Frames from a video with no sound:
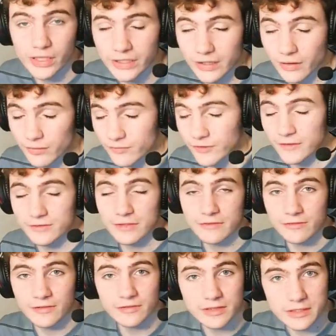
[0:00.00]
in a
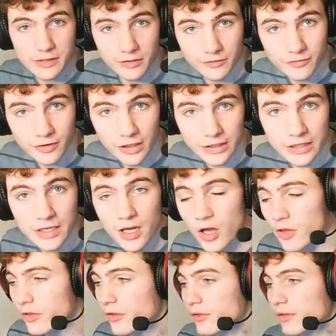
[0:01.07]
50-50 gunfight.
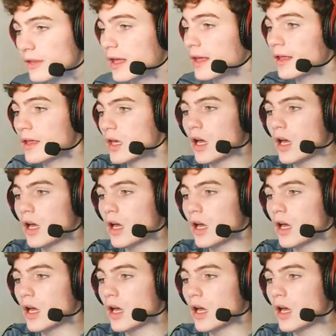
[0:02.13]
Other than that,